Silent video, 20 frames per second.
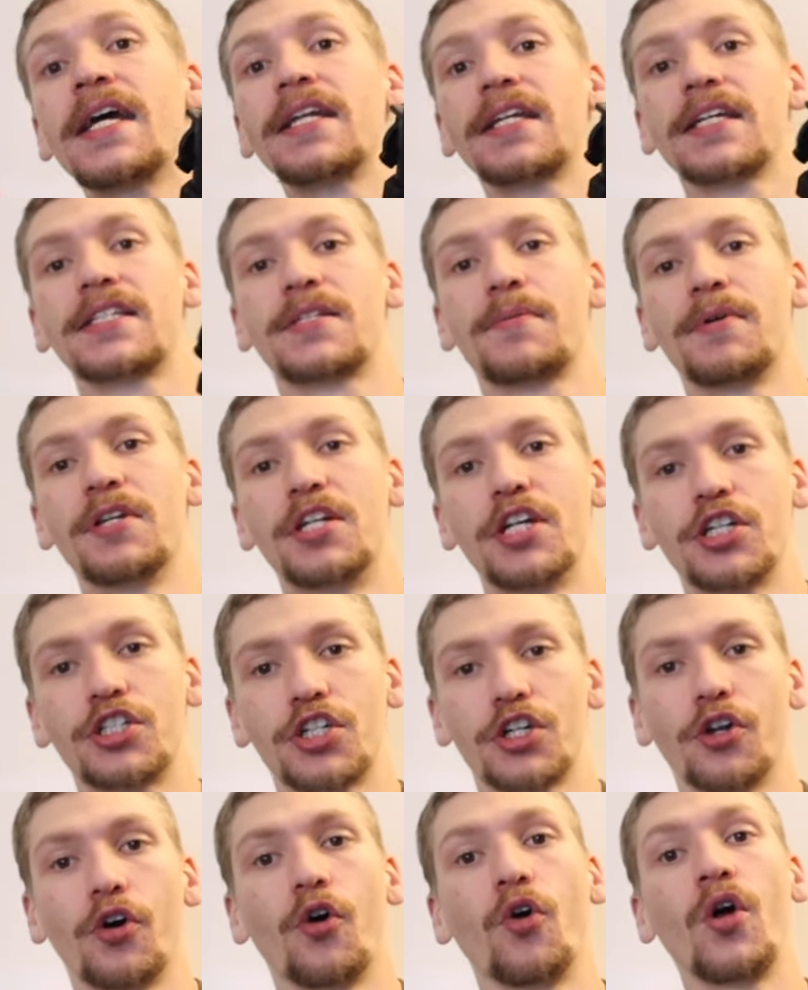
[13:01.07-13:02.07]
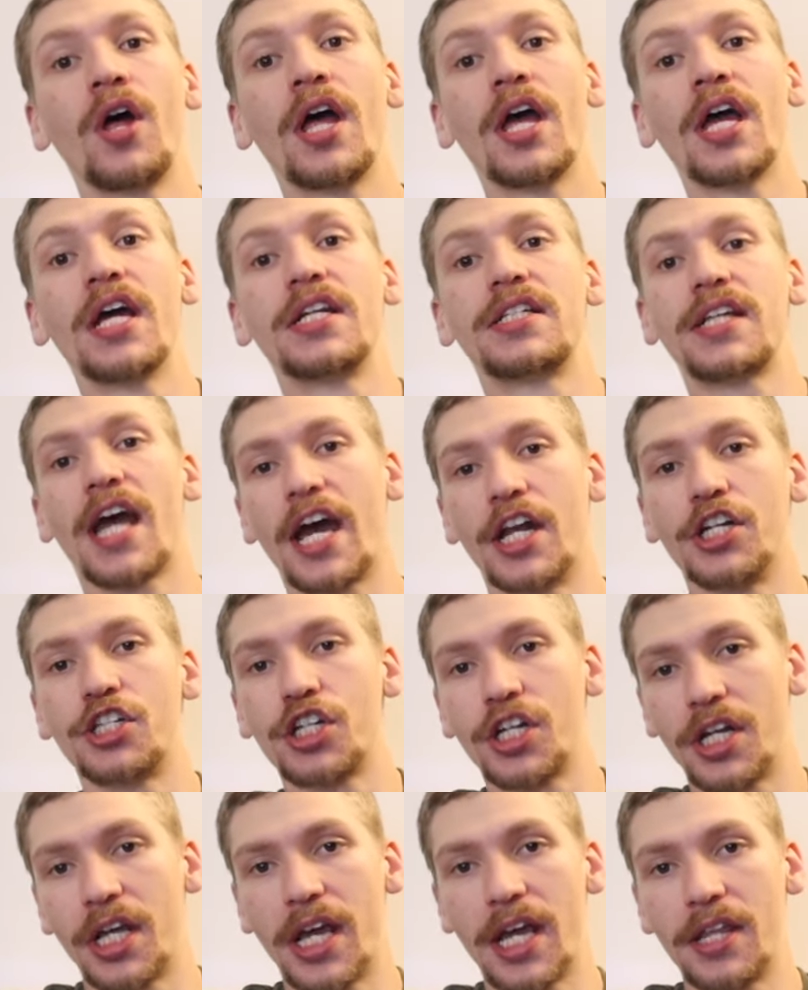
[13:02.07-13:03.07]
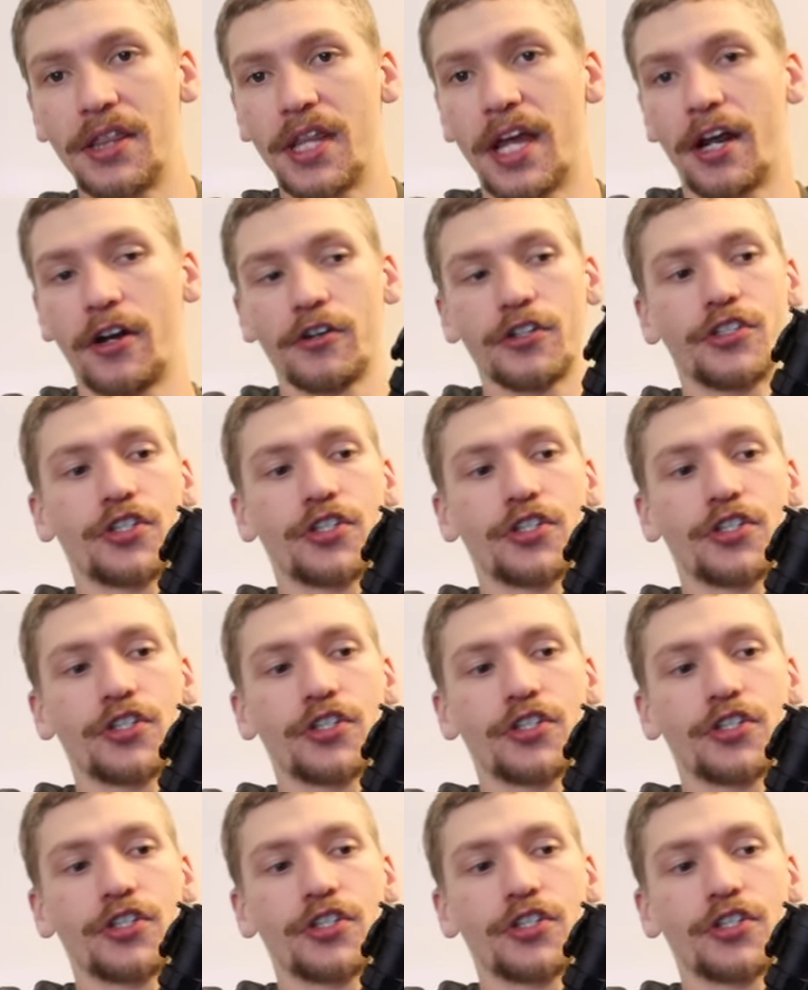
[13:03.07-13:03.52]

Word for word: to get some additional tension in there.